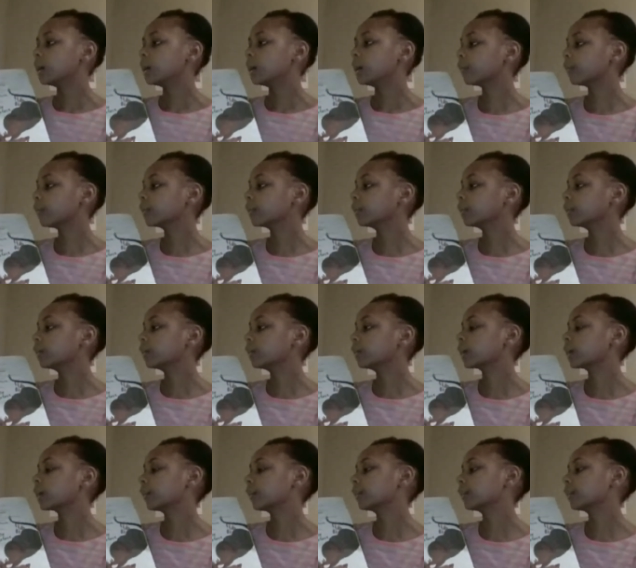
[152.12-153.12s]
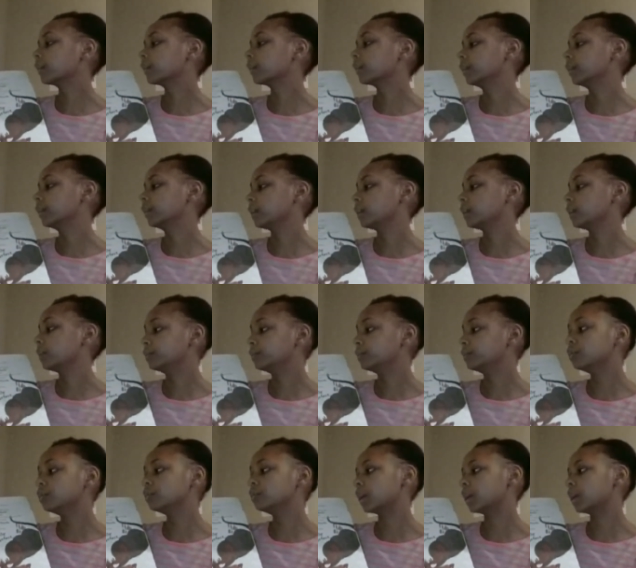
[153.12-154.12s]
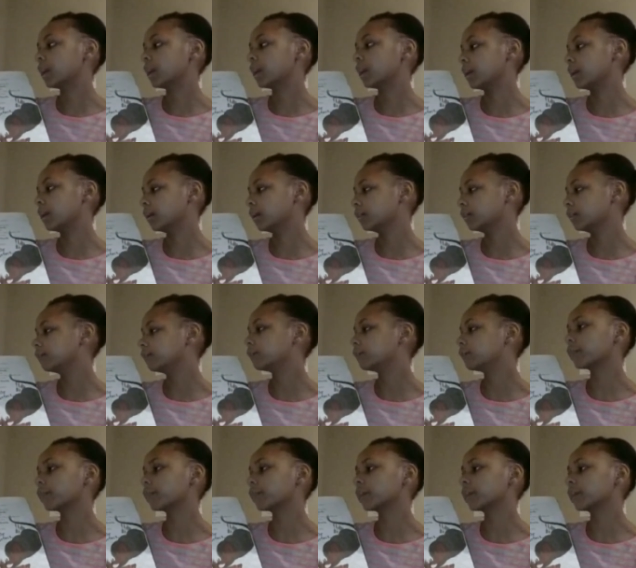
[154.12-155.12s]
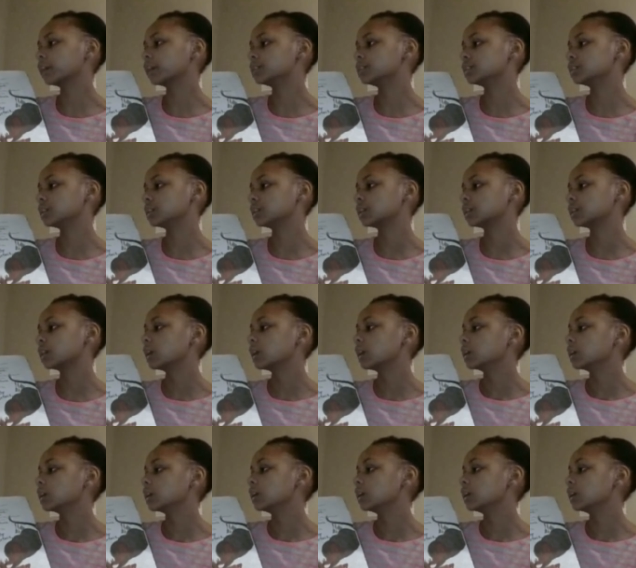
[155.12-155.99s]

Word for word: Another look at the list and Moose head for the kitchen.